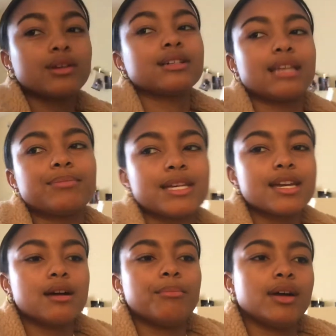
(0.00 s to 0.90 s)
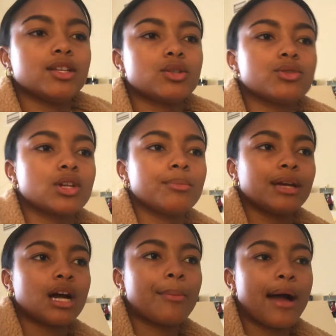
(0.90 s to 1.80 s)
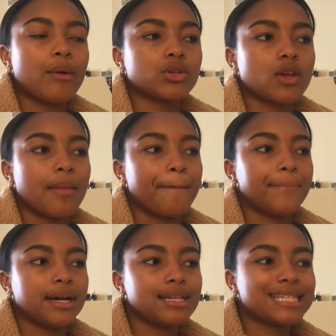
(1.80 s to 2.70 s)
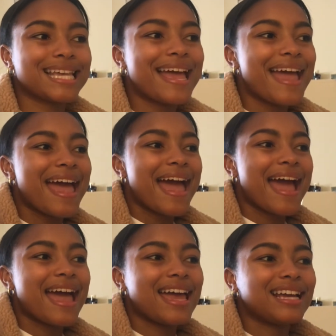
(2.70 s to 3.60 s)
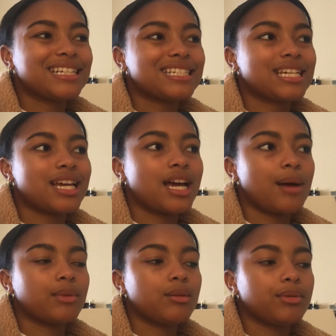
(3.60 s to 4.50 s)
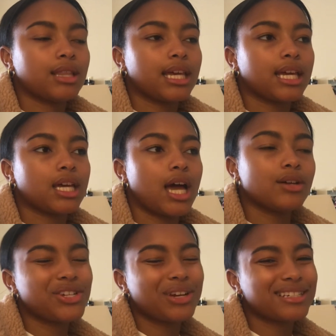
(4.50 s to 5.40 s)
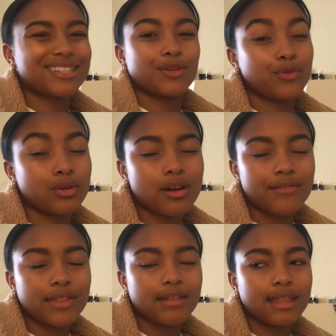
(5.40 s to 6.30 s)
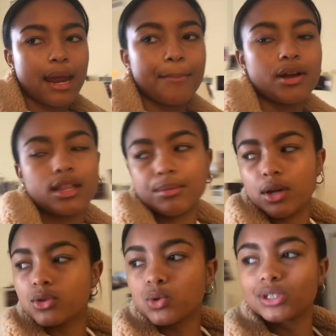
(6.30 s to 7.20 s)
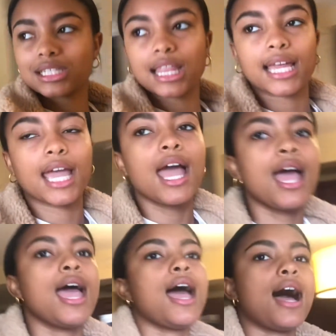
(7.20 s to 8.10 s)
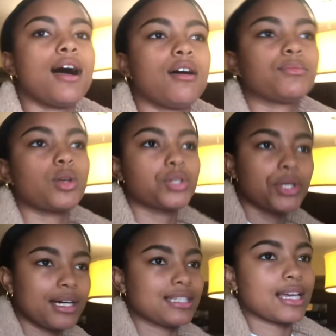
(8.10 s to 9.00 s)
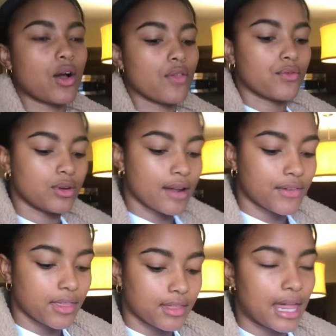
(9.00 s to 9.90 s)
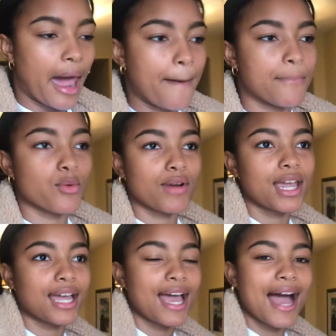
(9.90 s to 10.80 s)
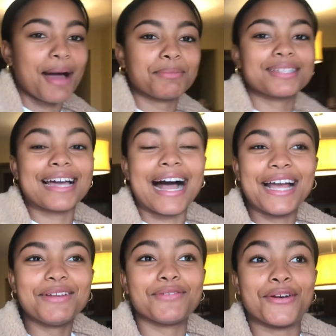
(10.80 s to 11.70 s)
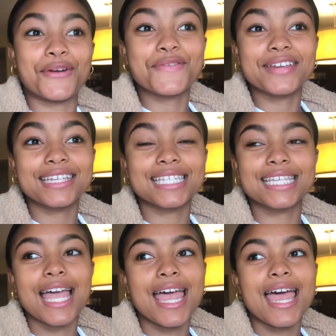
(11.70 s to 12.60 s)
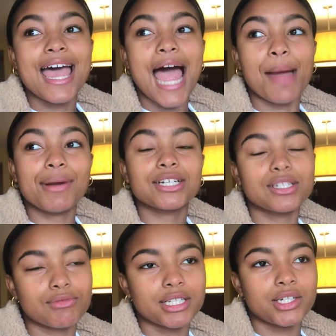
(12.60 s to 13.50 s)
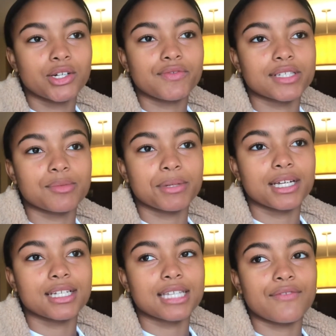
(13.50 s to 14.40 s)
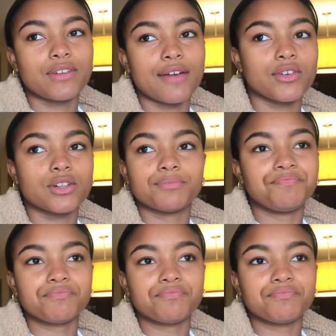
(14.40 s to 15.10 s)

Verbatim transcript: because I'm taking a bus, so it's gonna be a couple hours on the bus. And I'm gonna bring like, I'll show you guys like the food and everything that I bring. Let me go towards the light. Um, so I'll show you guys like all the food and everything that I bring. I'm kind of nervous. I'm actually really nervous because I've never